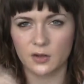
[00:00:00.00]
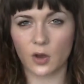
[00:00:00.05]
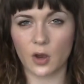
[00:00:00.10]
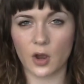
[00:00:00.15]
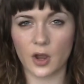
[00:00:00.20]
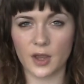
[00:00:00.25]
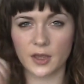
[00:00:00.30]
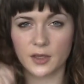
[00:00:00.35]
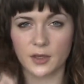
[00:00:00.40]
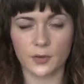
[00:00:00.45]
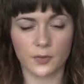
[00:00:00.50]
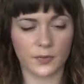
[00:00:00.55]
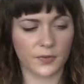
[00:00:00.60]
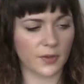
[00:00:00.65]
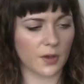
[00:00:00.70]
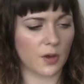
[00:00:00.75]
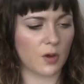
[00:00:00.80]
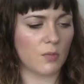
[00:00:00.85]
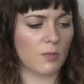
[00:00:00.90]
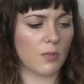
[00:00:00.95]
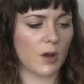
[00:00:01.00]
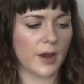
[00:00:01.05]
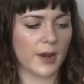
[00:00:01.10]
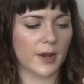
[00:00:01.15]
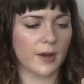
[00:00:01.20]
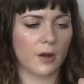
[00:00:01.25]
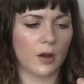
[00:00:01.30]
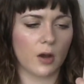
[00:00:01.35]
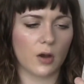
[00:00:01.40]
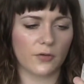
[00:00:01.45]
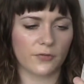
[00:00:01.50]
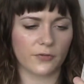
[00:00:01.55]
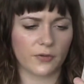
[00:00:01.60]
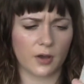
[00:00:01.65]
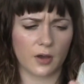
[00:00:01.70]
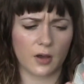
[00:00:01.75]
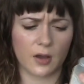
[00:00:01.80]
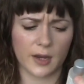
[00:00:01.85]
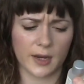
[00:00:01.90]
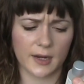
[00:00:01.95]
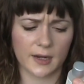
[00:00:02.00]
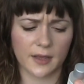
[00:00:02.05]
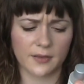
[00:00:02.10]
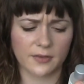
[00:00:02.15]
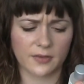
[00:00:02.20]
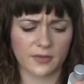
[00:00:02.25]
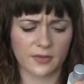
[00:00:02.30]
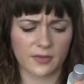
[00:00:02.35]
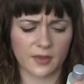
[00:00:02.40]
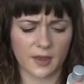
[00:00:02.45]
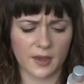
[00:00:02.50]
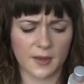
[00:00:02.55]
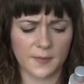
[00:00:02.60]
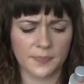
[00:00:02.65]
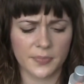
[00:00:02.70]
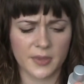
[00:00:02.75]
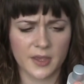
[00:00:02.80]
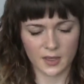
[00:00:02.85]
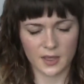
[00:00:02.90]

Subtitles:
I used it on mine after I cleansed it.